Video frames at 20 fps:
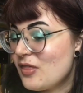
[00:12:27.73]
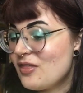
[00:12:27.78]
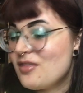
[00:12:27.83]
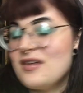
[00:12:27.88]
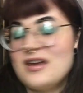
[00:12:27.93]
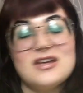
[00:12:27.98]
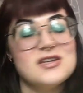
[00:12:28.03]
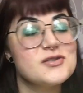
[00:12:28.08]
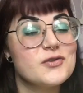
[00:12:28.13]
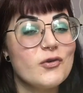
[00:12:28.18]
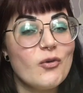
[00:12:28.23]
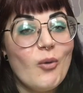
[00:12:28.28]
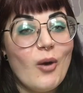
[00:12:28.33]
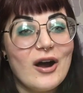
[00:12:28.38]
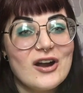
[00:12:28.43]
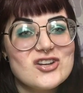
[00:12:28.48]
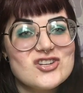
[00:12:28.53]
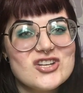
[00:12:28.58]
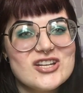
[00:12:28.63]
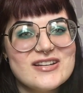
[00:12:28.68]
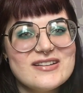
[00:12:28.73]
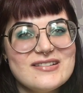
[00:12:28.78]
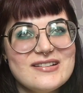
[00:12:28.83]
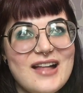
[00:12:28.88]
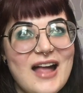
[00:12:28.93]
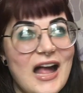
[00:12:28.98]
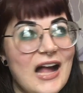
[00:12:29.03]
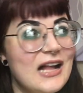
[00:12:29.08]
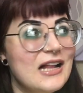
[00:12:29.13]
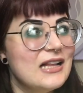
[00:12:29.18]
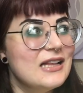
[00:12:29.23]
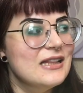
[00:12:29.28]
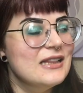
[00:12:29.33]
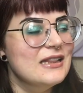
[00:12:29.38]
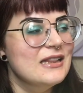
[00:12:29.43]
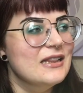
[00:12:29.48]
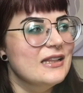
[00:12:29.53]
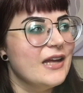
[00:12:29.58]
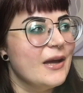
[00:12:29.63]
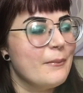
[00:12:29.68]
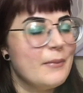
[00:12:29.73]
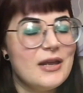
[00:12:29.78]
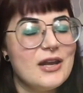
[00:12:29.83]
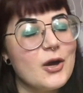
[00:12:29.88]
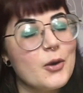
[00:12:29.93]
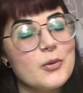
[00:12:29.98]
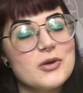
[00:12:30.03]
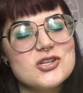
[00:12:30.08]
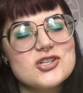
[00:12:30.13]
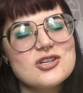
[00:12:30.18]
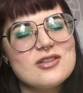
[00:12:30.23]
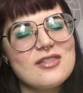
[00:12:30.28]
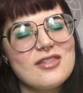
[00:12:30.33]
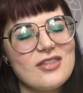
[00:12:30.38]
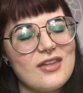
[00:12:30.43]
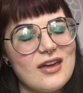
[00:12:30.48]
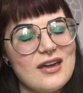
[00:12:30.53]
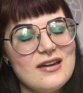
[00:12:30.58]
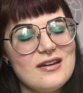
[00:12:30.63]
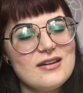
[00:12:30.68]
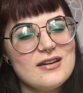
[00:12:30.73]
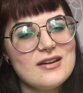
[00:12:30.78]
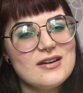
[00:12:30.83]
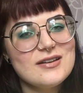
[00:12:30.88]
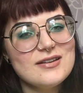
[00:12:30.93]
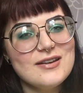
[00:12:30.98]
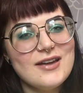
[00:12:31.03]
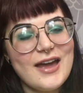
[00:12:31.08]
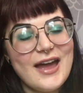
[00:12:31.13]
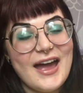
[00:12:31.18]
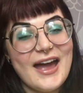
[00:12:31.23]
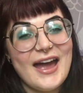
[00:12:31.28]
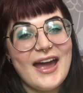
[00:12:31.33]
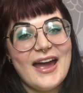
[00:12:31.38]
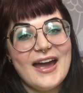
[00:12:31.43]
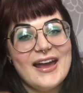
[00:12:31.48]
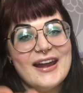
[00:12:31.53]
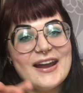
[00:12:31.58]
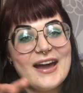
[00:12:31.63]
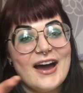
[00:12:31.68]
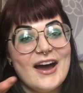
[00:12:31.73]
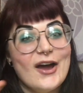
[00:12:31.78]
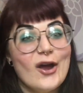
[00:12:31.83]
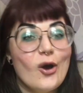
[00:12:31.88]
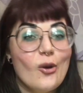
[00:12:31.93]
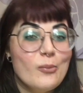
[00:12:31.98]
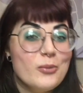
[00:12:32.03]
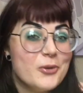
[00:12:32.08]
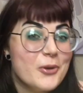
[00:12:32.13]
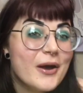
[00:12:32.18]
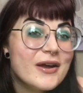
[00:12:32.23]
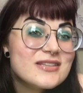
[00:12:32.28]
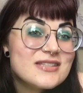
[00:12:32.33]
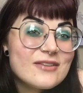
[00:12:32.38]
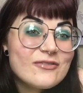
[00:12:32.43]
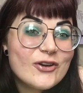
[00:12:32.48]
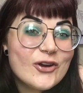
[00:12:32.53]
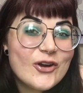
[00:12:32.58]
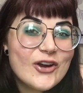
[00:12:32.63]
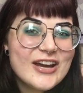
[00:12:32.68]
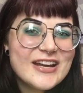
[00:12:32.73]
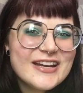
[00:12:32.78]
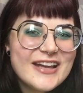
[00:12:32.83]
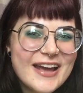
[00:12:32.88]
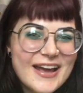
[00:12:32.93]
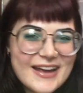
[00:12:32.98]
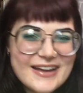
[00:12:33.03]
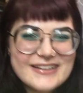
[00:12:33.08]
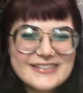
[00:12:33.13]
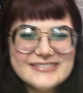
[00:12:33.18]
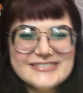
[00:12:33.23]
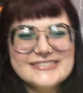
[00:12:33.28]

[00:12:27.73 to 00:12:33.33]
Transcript: Thanks for watching. Let me know what you think, and I hope you guys have a great day.